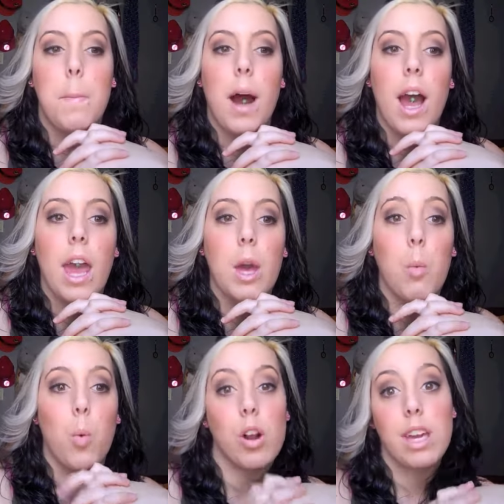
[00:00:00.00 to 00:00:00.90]
my
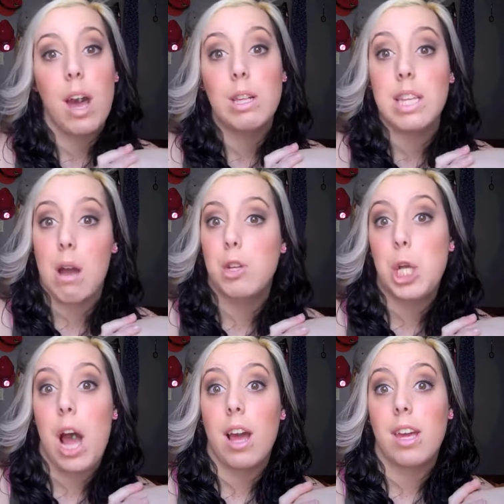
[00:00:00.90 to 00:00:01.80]
workout
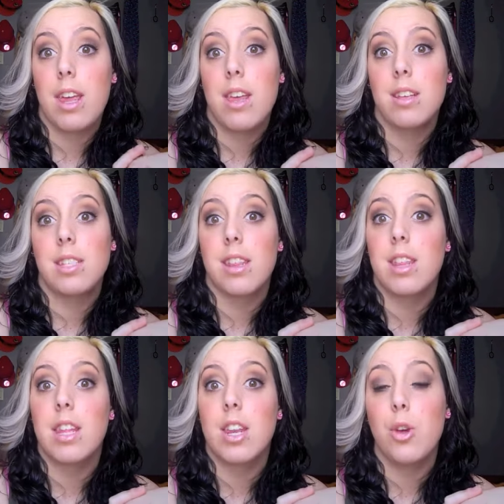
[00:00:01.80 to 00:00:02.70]
soundtrack is
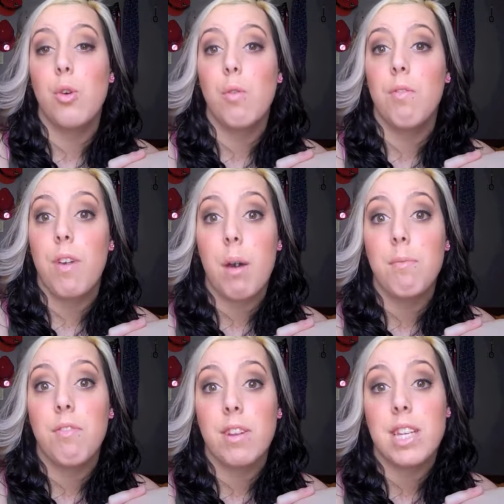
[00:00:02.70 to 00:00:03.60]
the new
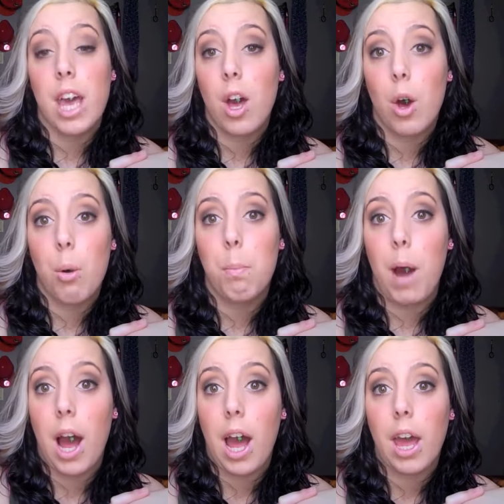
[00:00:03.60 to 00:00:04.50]
Femme Fatale
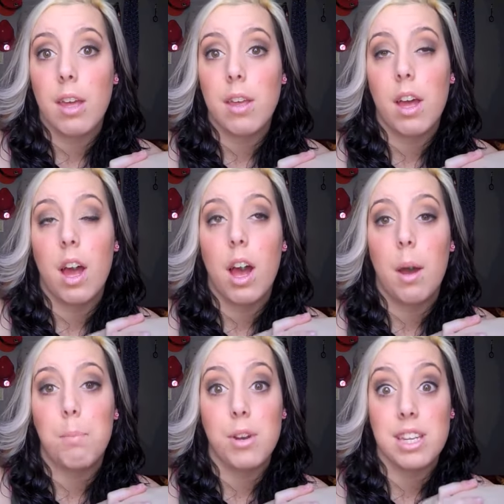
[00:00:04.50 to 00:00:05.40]
by
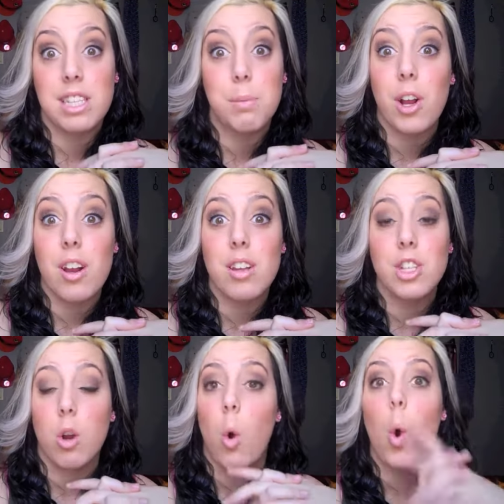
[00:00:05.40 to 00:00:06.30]
um, Britney Spears.
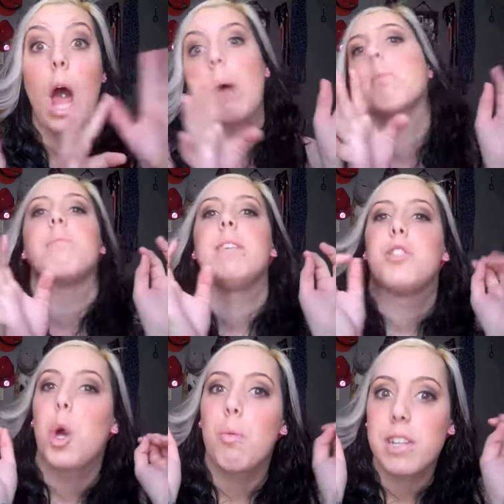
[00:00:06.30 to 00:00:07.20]
Her whole album is
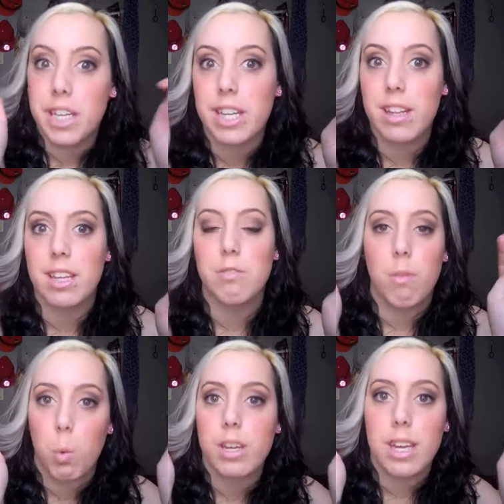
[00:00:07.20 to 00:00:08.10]
so ridiculous
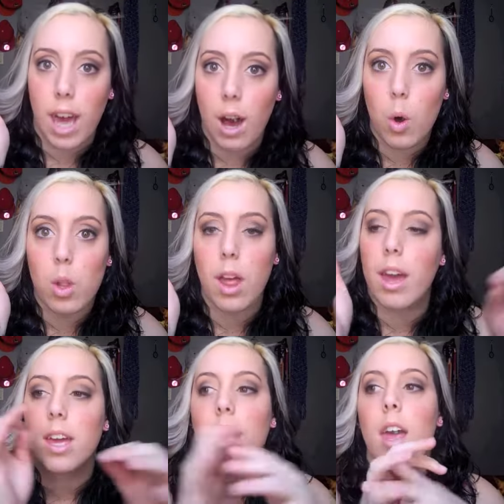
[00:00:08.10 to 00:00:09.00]
for working out.
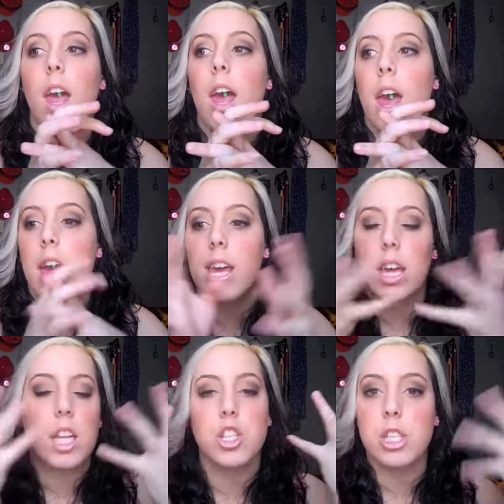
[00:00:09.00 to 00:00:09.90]
Like,
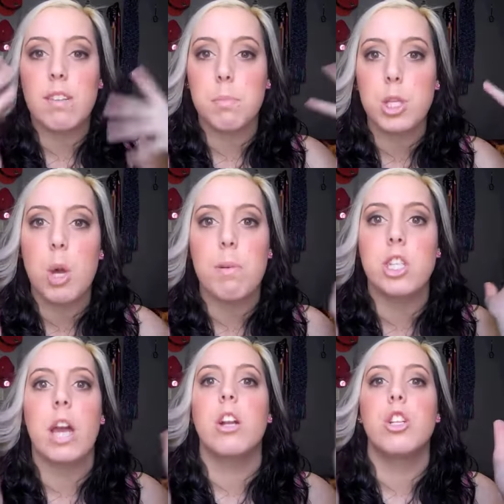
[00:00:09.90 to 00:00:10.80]
it, just gives me so
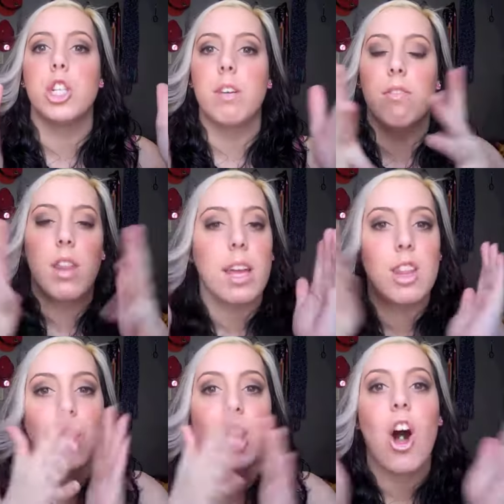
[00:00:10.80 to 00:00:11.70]
much energy for like the